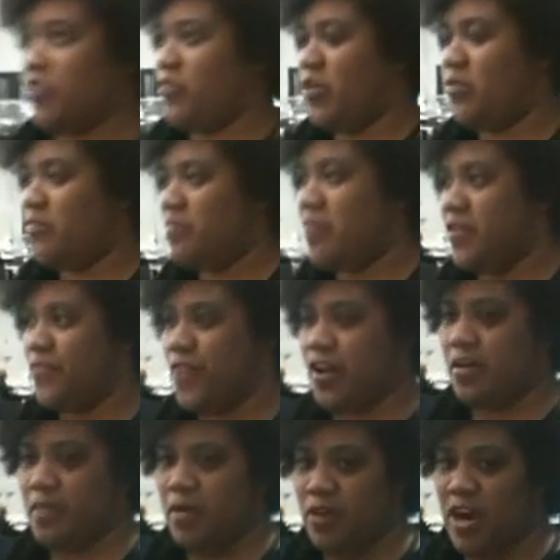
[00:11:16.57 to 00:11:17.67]
A
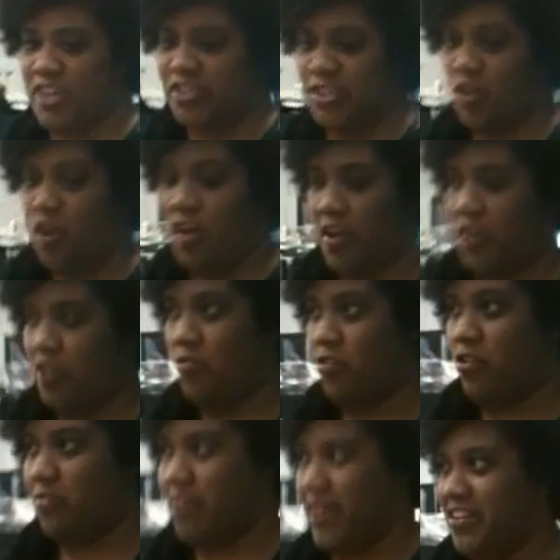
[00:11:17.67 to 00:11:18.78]
friend of mine were actually talking to
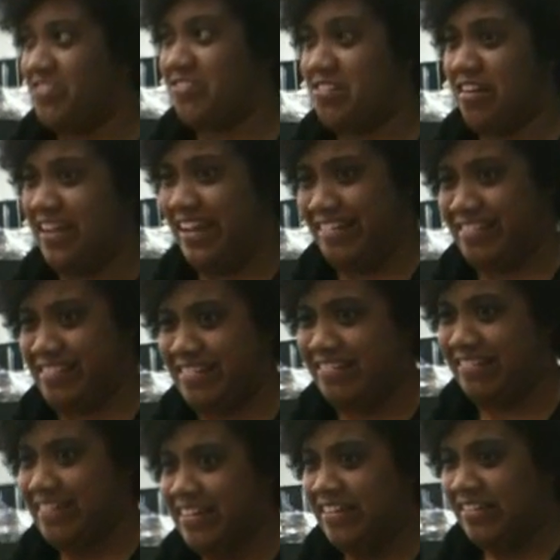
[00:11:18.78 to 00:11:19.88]
her, and I'm like, "You're talking to the
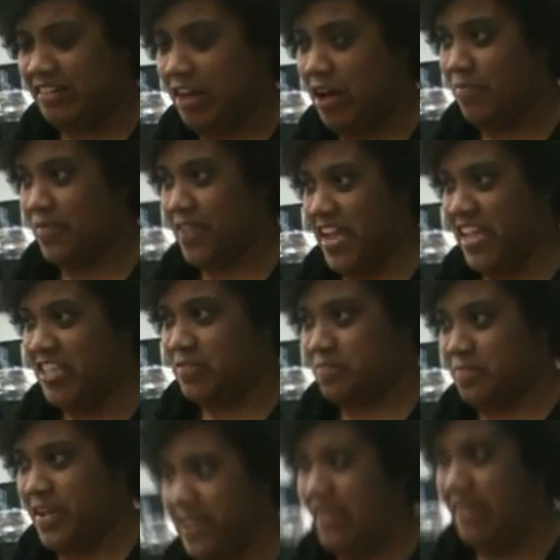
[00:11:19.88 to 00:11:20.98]
cupcakes,
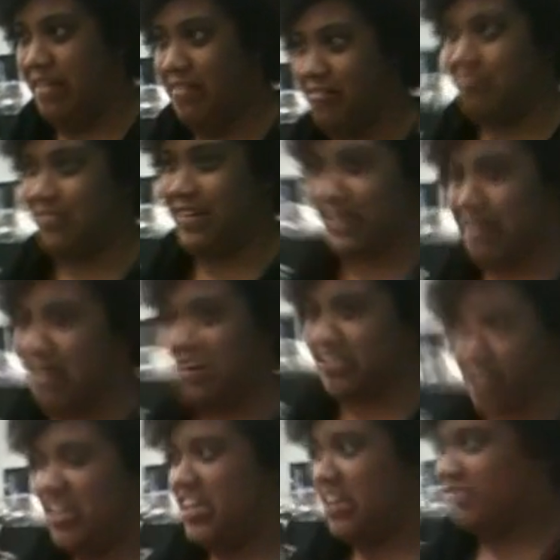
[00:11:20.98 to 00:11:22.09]
Pinky! Oh my
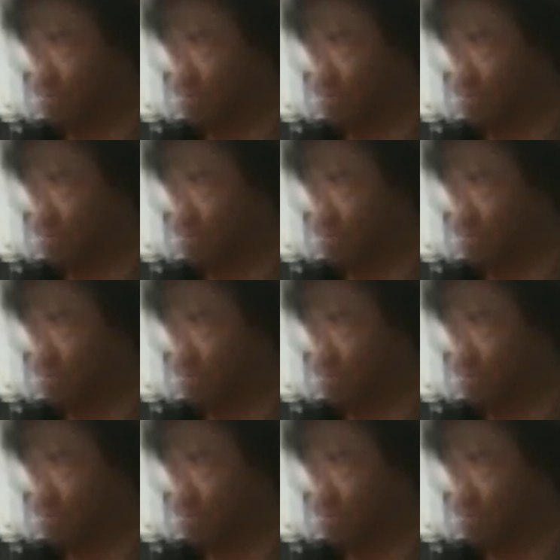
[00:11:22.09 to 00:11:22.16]
gosh!"